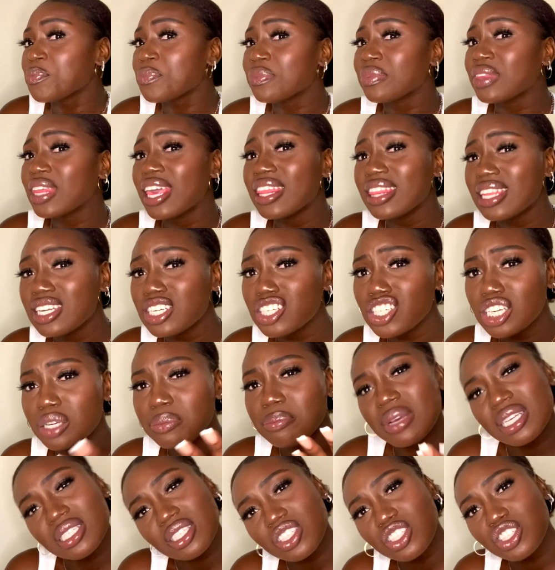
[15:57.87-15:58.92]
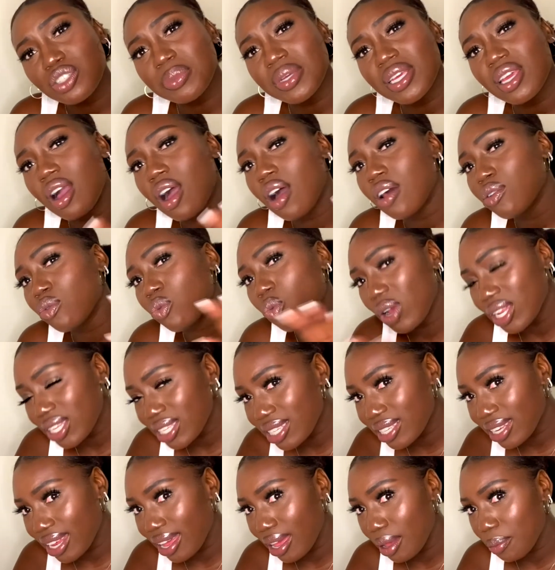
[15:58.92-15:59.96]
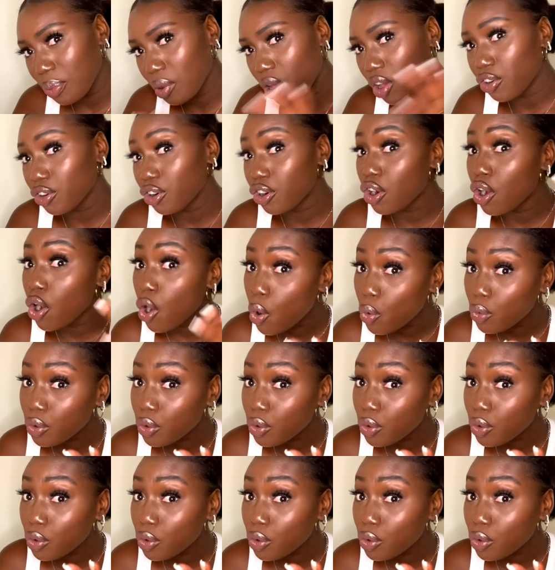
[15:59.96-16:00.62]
And then she messaged me on WhatsApp on her own